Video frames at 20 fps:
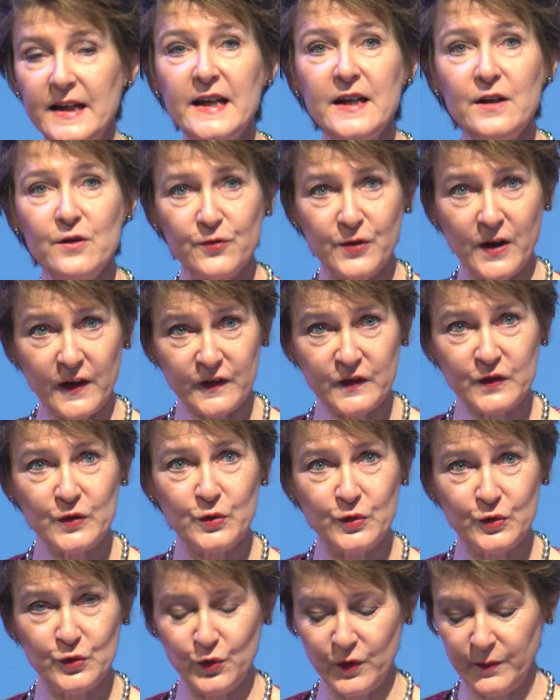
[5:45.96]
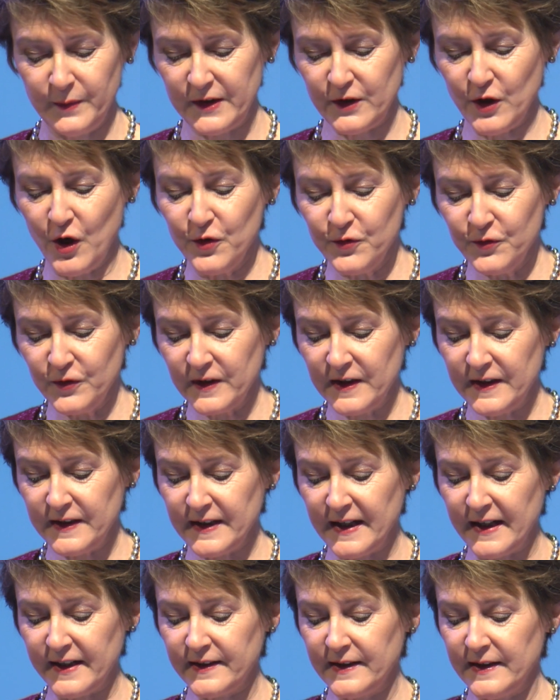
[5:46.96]
The weaker an
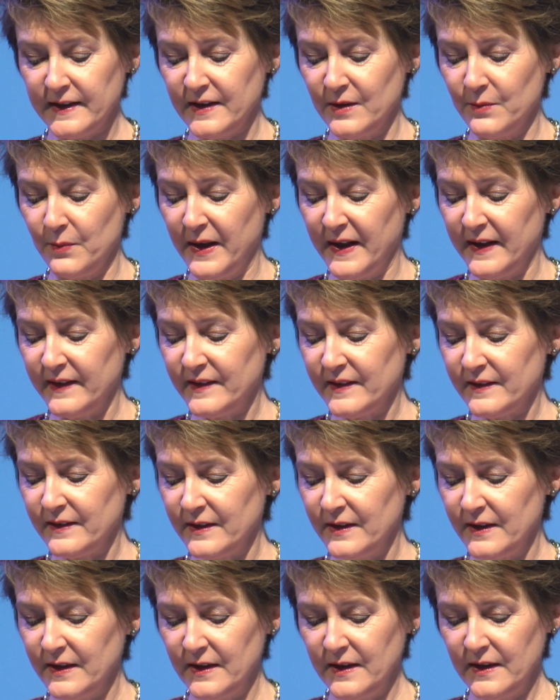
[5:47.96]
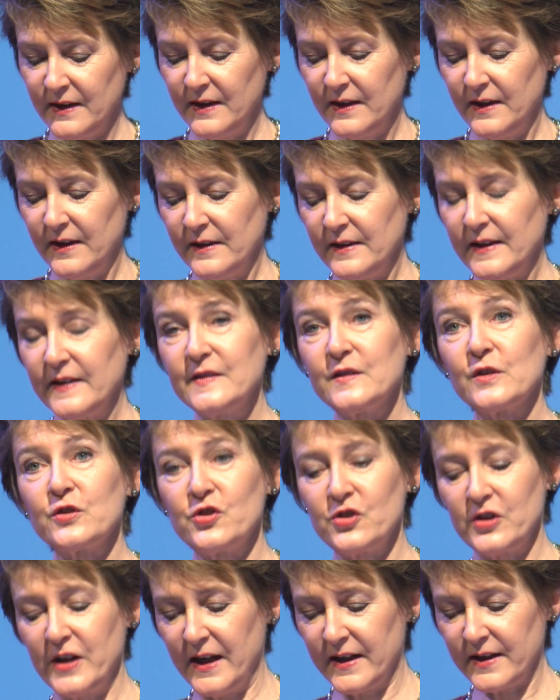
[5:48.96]
infrastructure
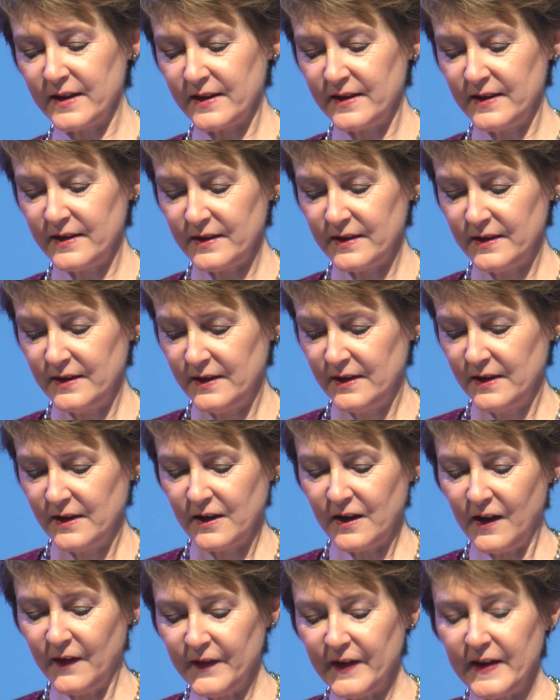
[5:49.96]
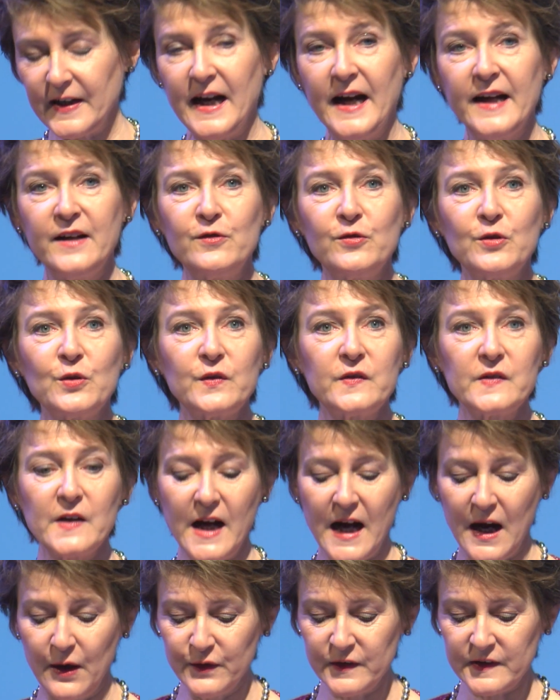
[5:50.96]
with public service media, the
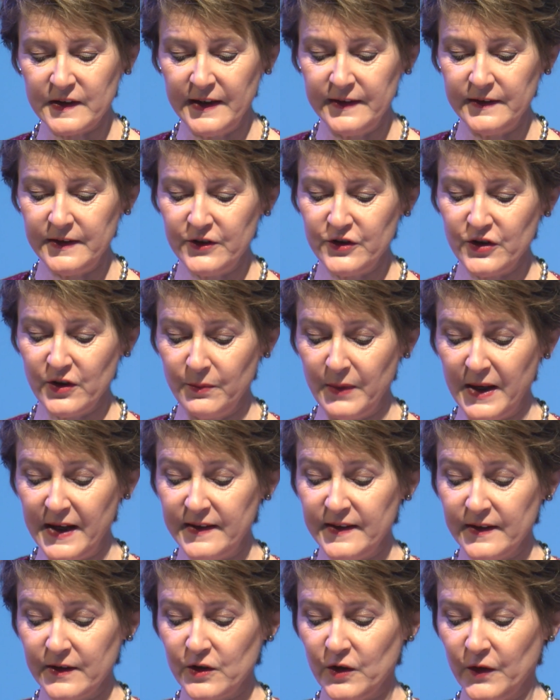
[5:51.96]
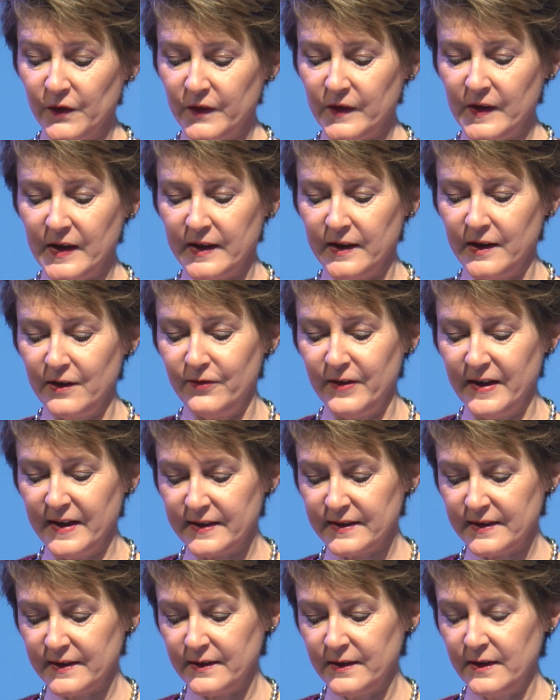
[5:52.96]
stronger the influence of
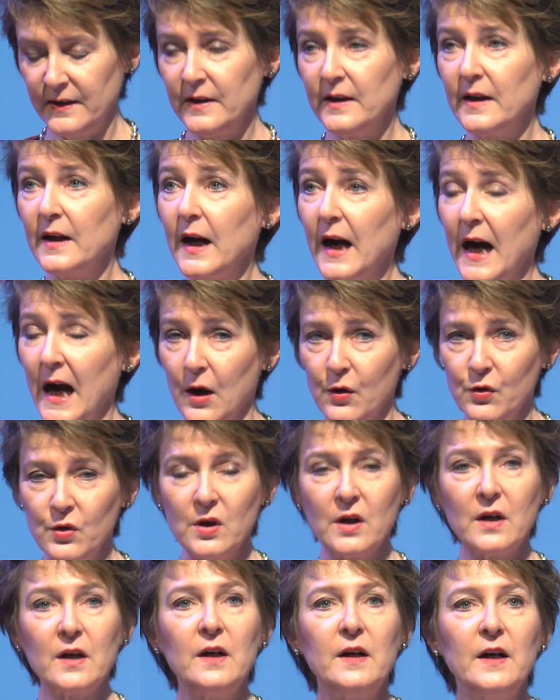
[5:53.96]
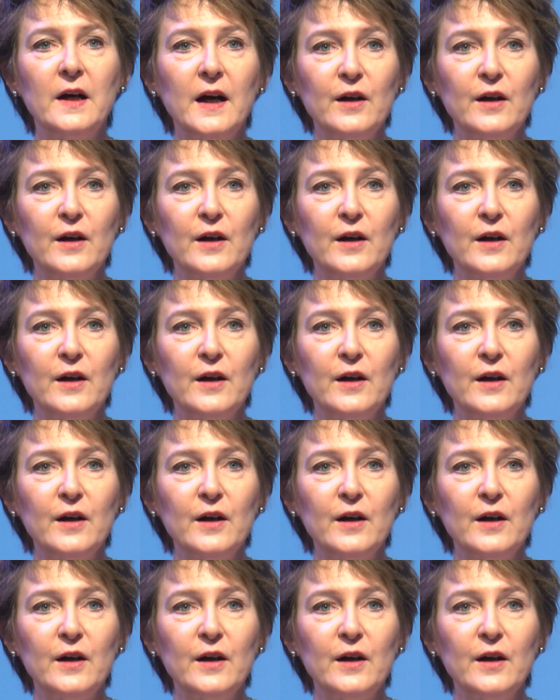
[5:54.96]
foreign media